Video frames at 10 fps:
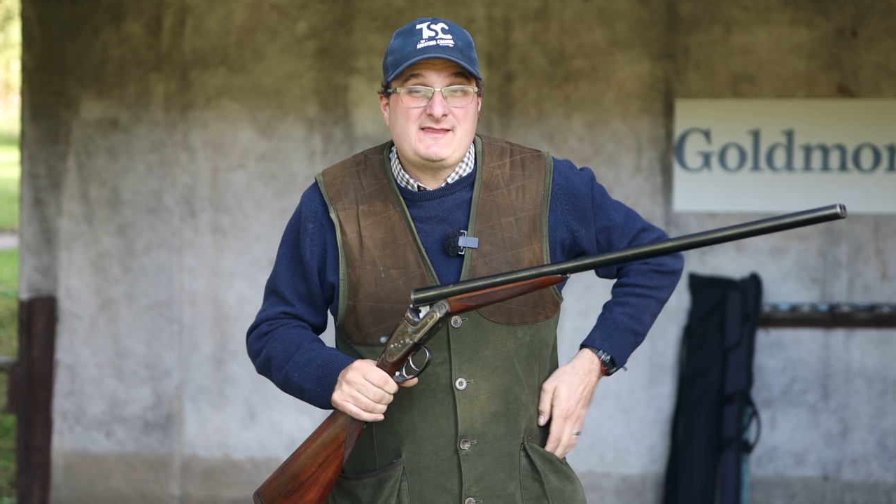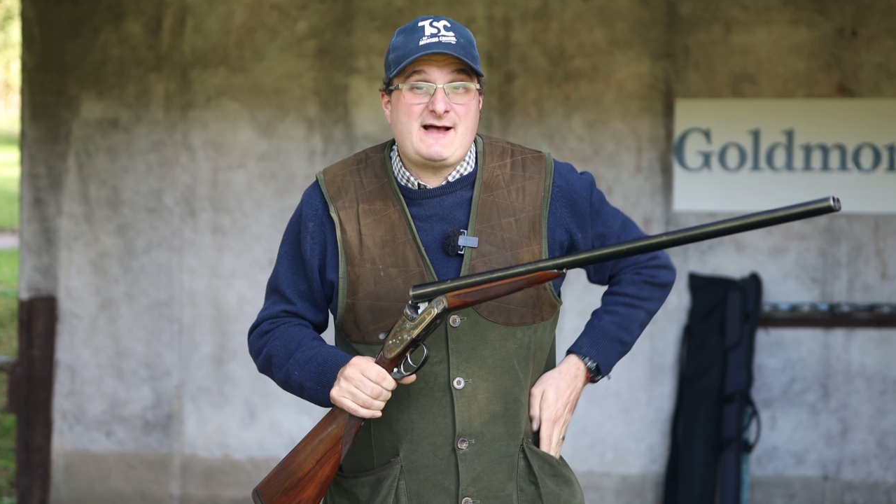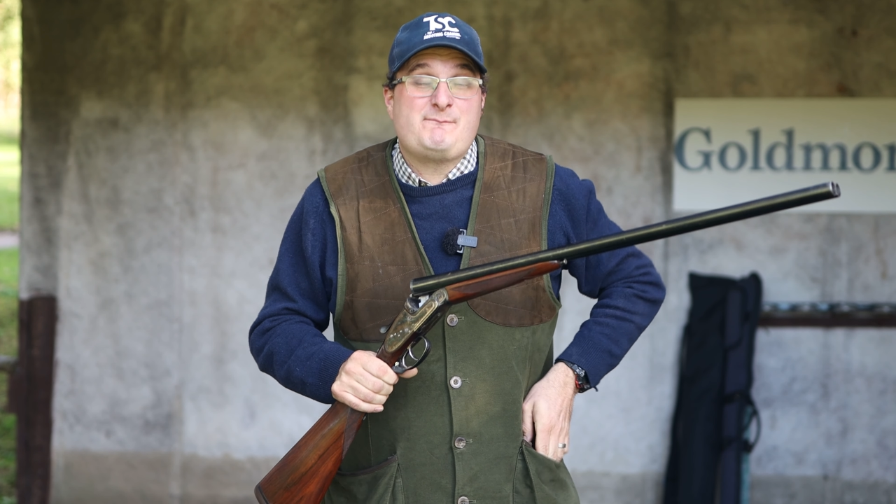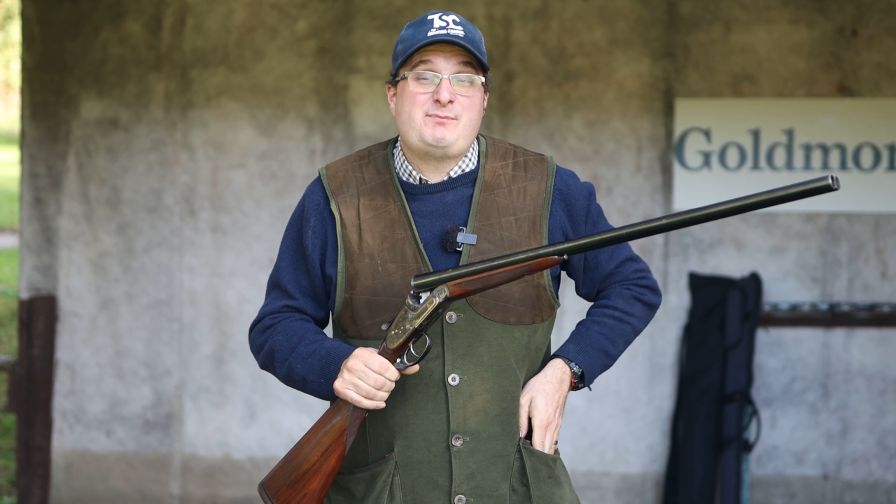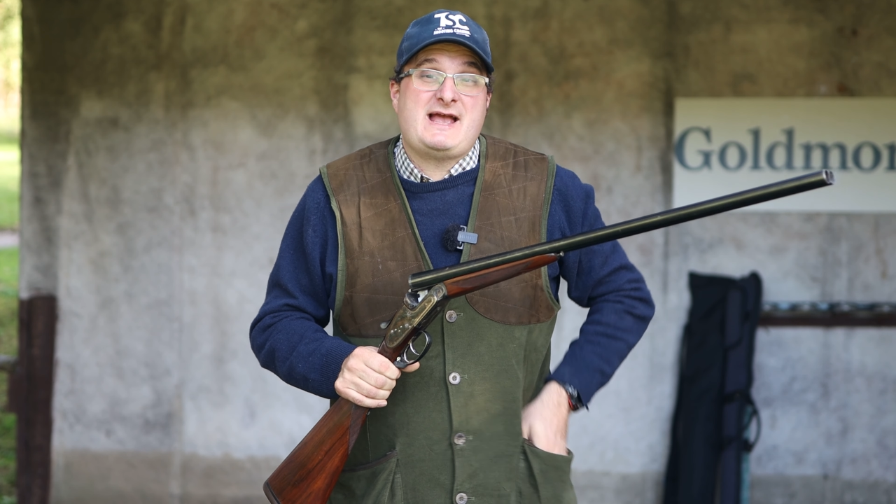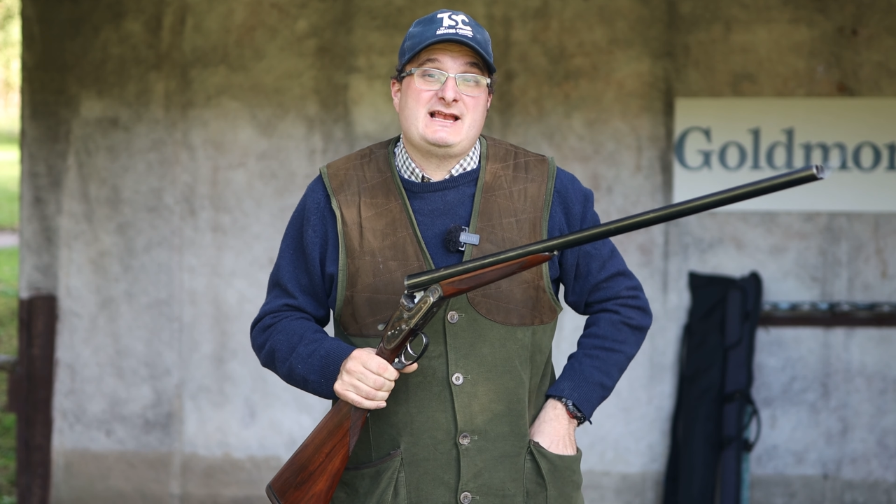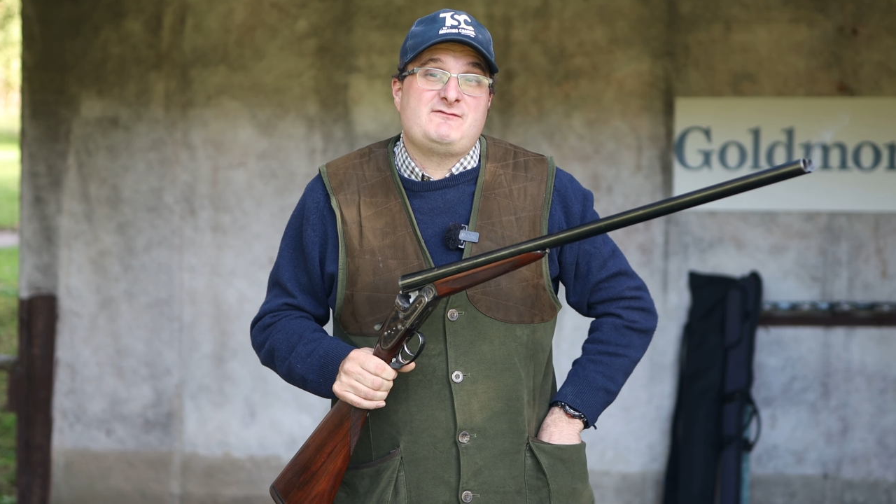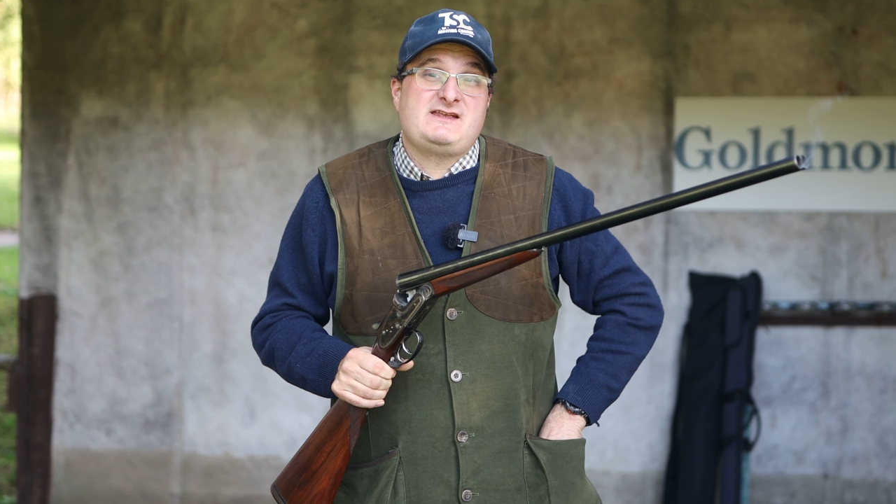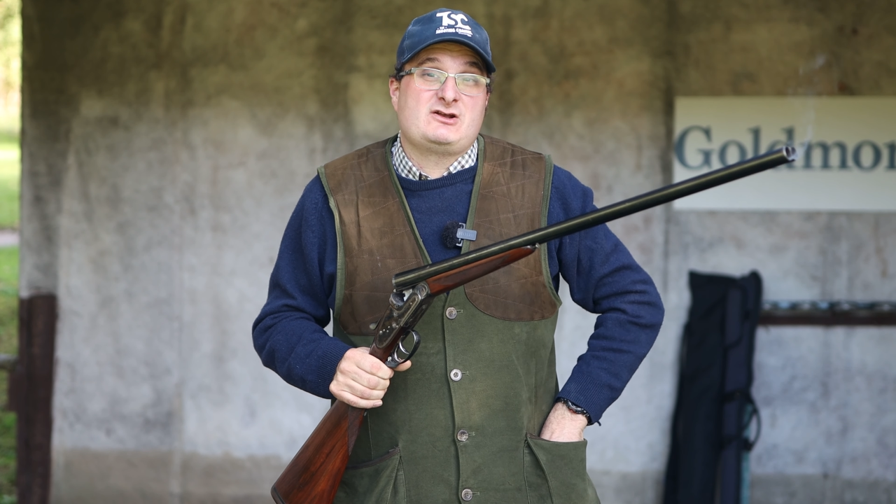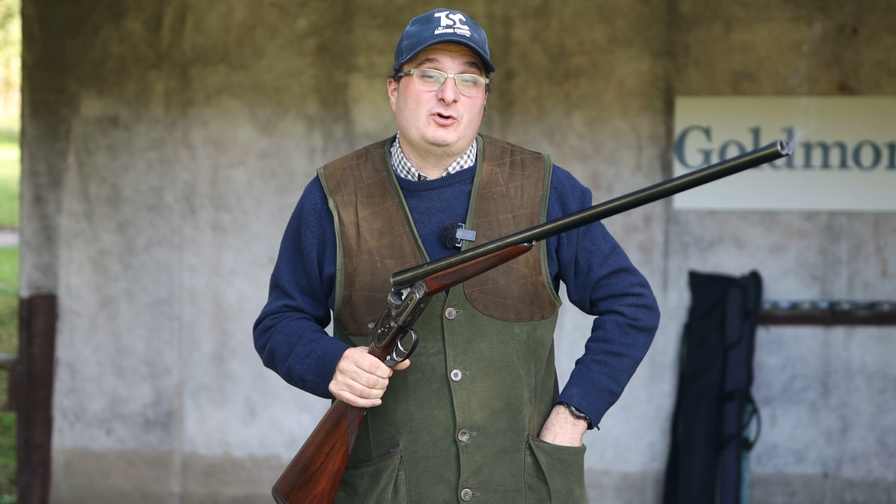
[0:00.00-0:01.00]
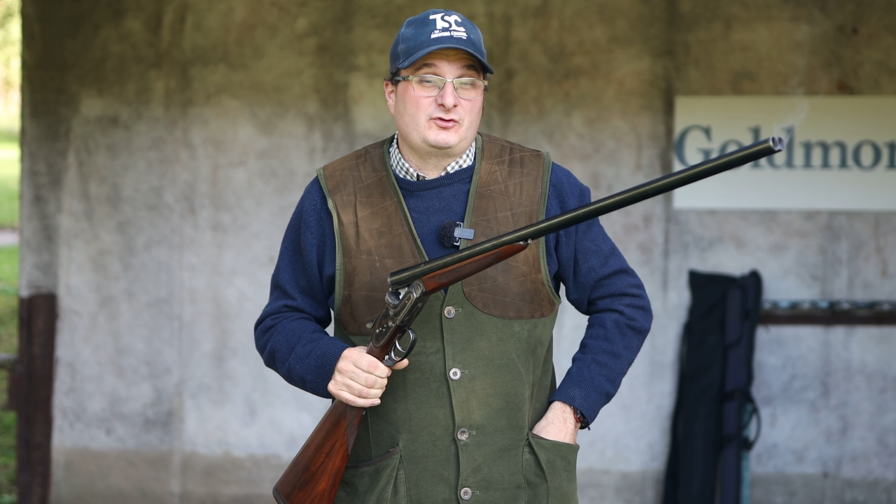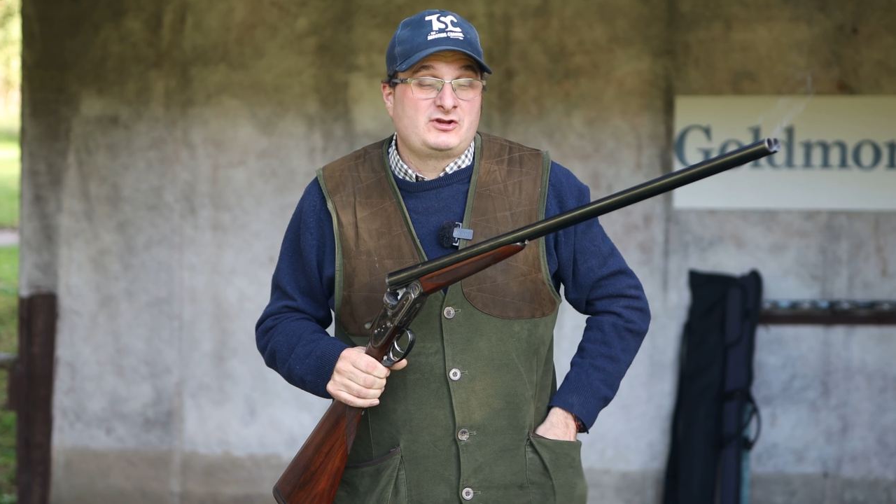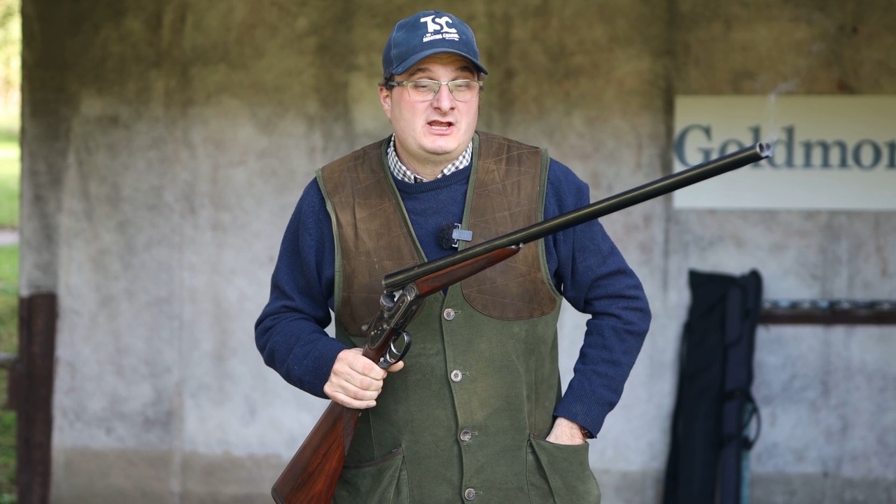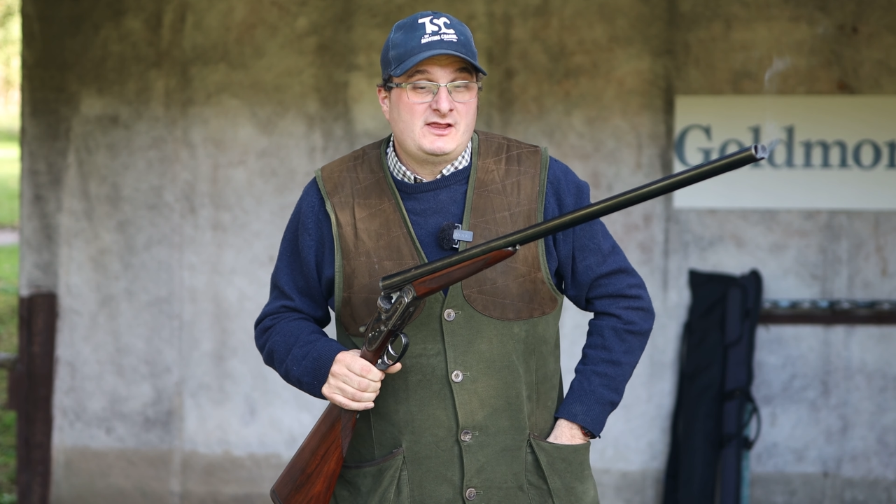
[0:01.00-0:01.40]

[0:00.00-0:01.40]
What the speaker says: that barely recoils.